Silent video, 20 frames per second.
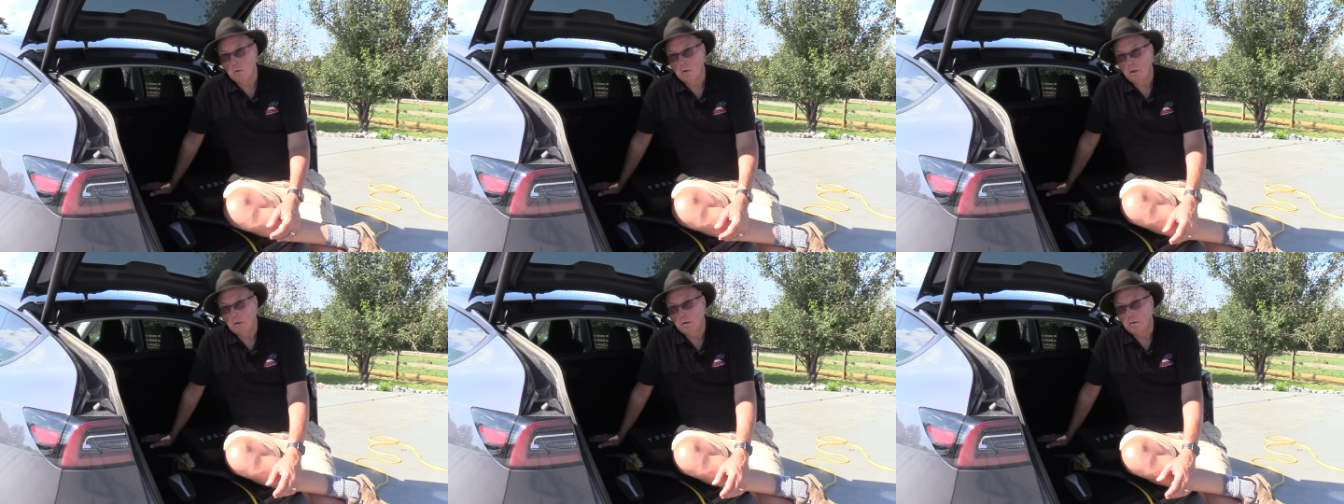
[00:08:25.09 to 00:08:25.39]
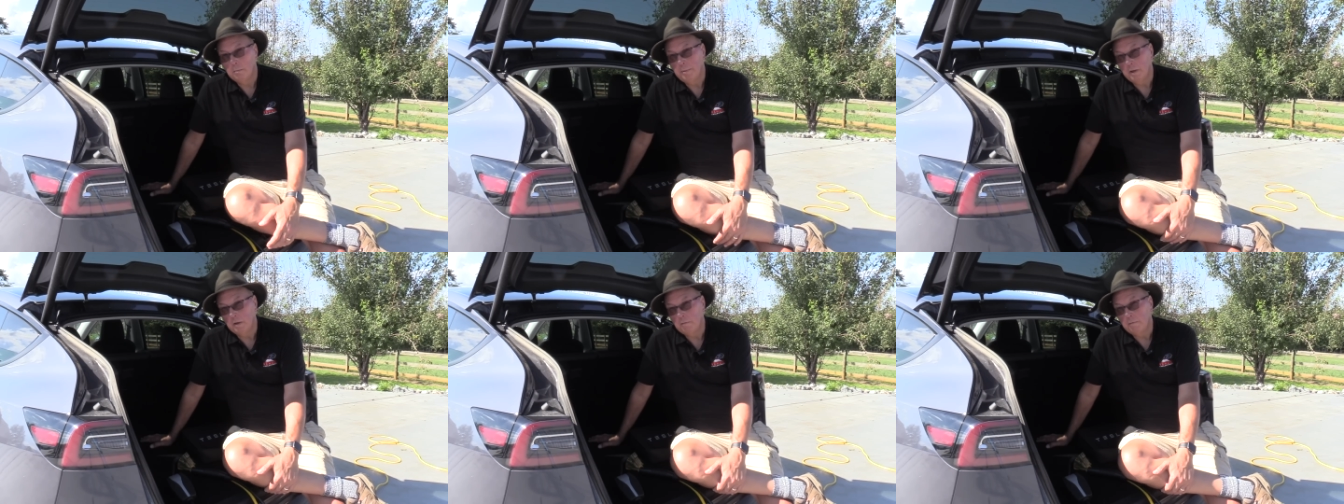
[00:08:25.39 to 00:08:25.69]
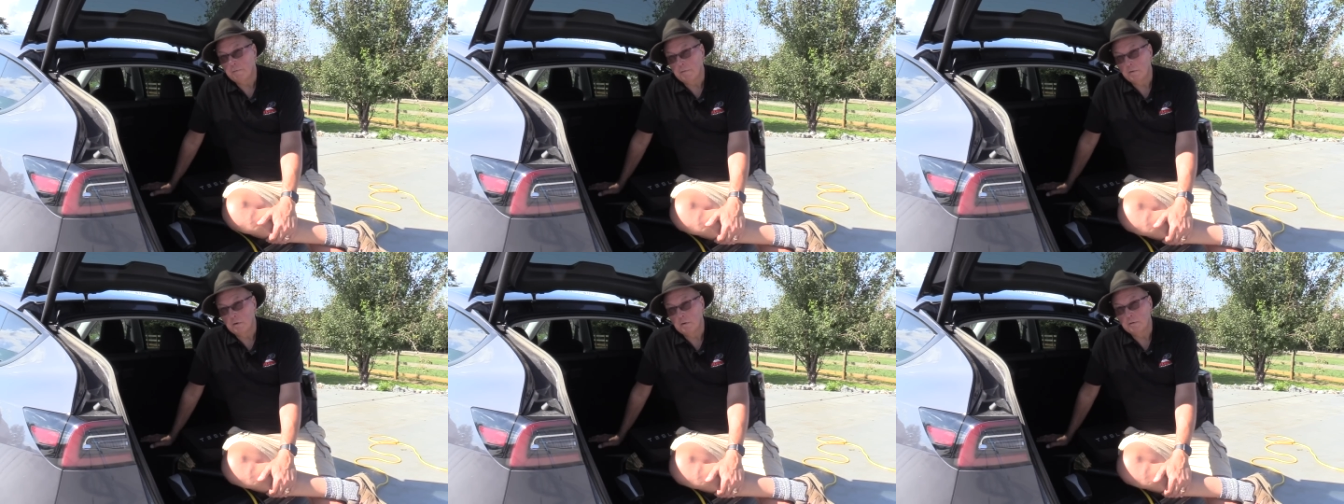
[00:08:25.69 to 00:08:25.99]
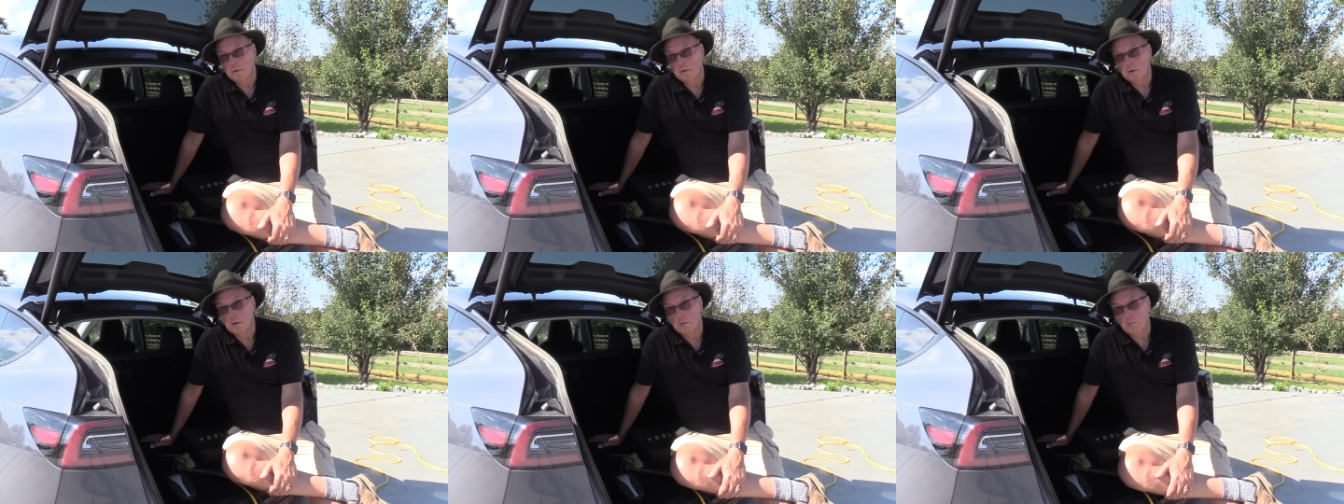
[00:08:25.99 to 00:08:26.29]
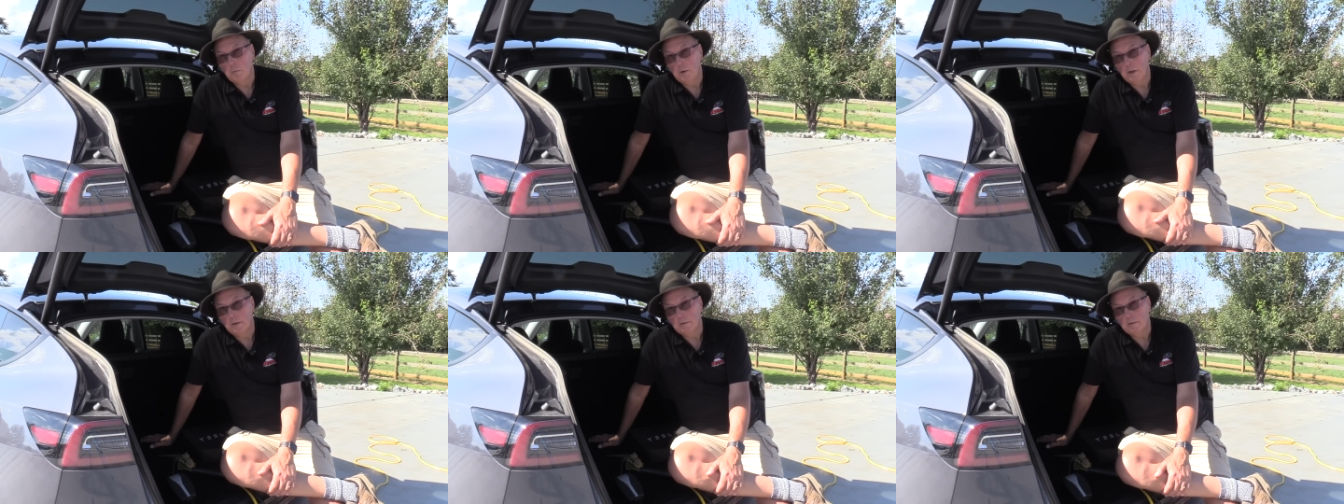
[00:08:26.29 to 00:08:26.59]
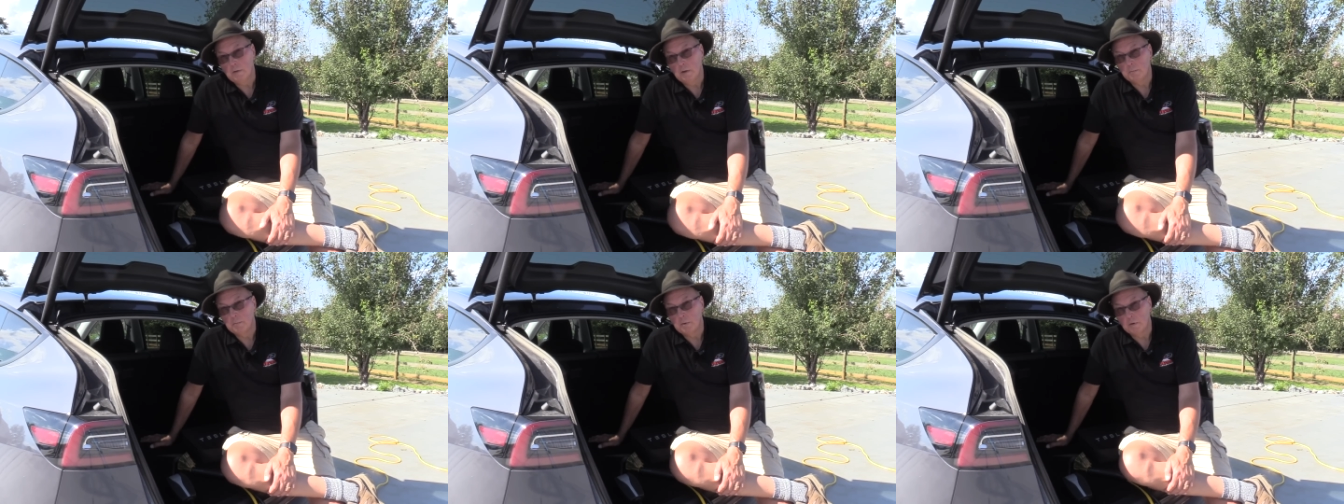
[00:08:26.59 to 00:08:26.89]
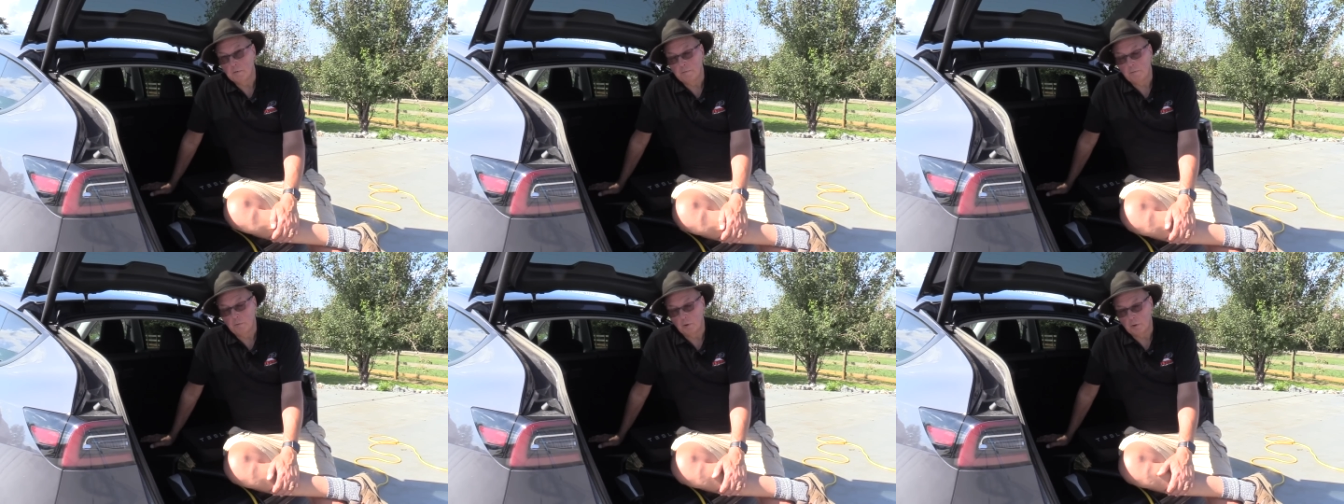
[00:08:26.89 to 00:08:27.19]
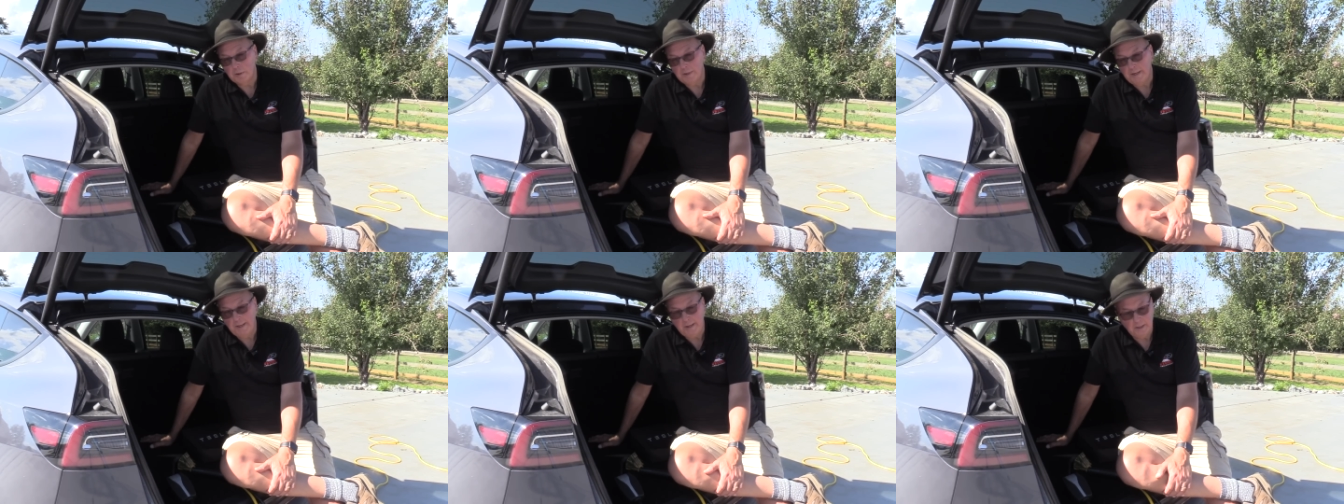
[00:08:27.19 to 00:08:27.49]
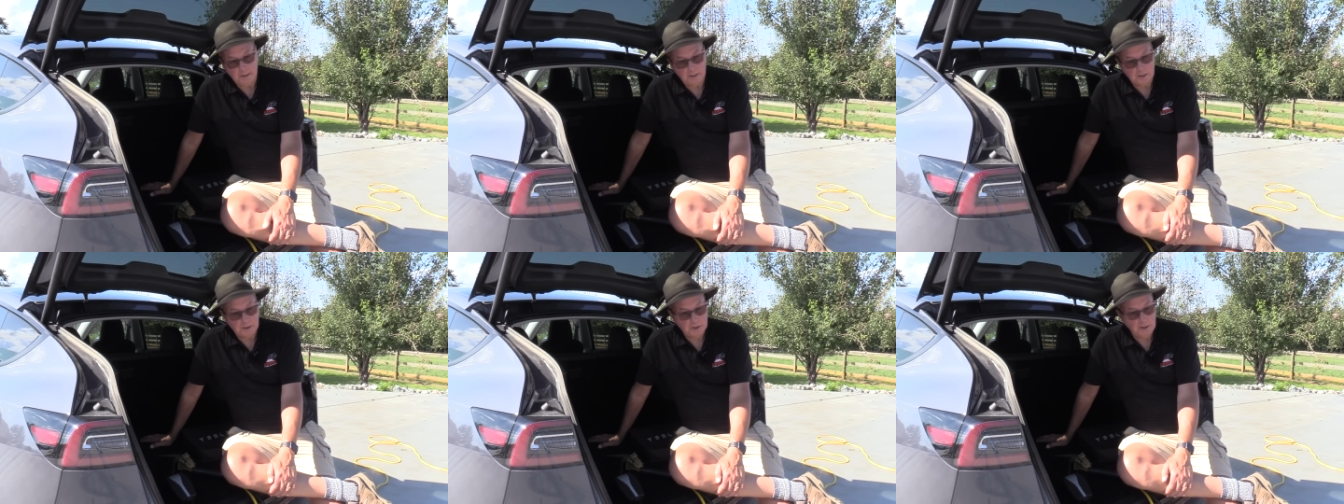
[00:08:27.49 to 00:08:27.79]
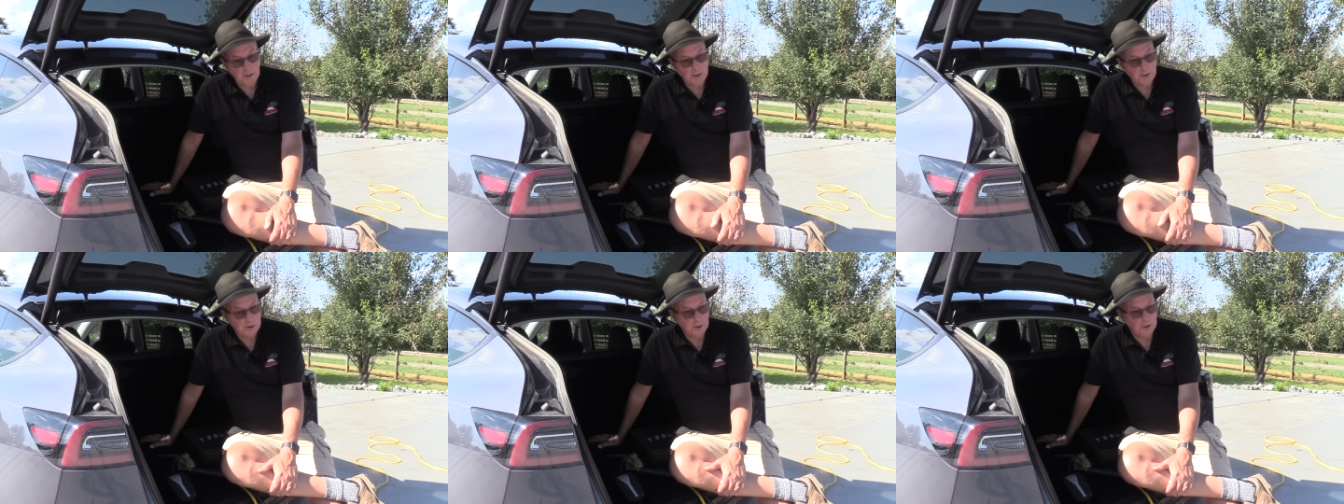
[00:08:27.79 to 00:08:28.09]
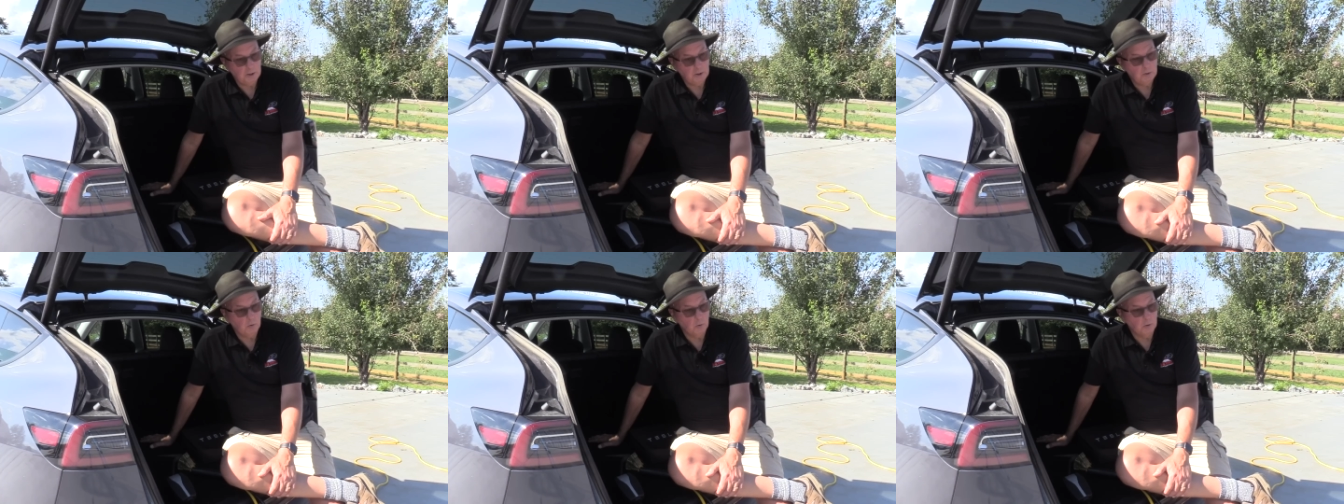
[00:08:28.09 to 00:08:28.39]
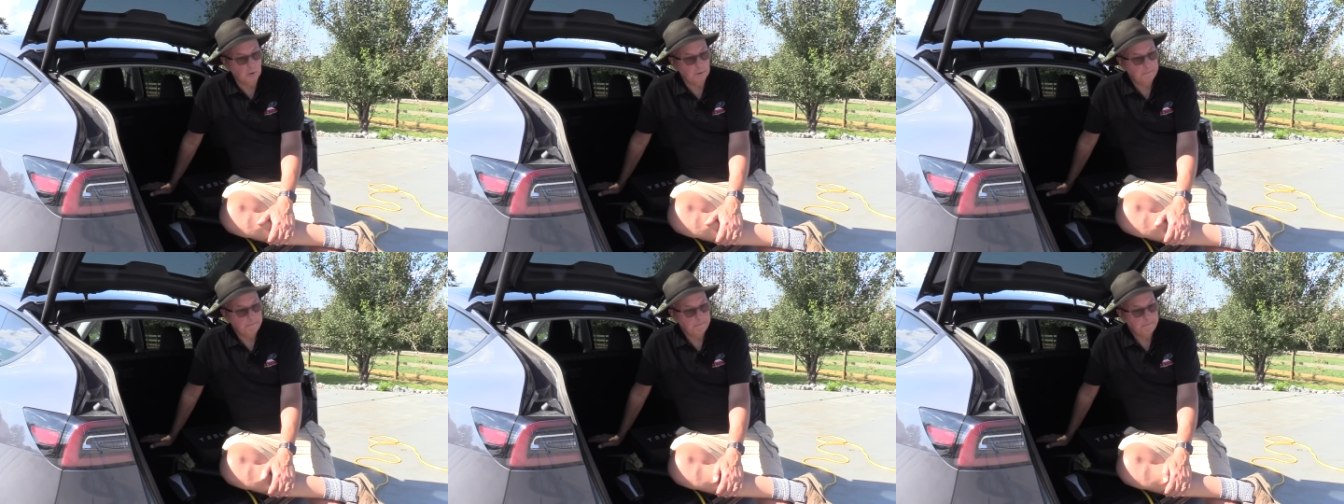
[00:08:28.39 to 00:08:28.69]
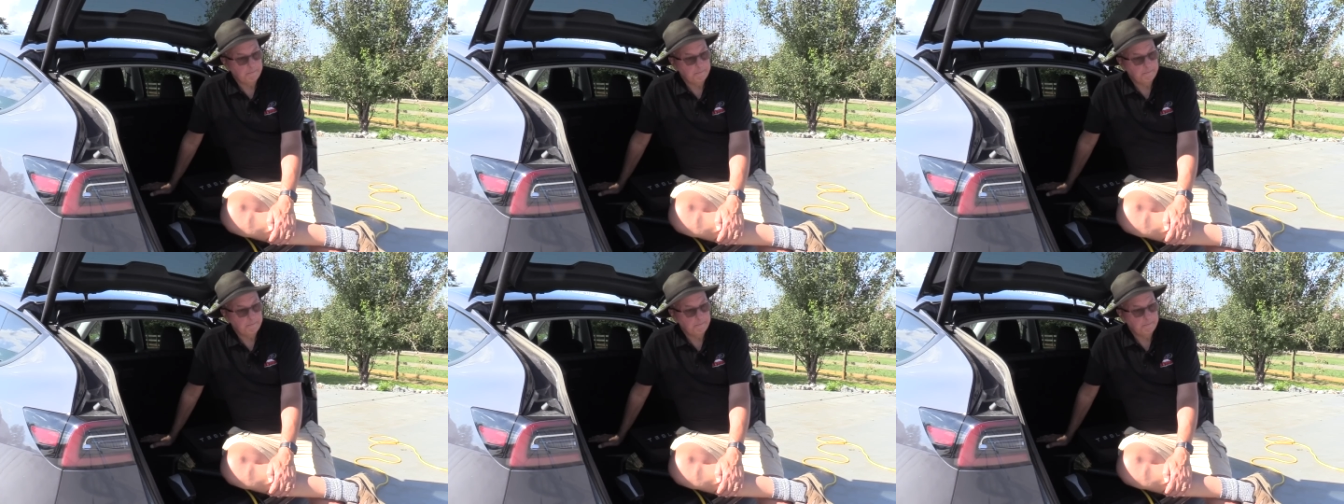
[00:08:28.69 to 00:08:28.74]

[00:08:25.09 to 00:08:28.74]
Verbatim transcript: little bit further with number 14 extension cord.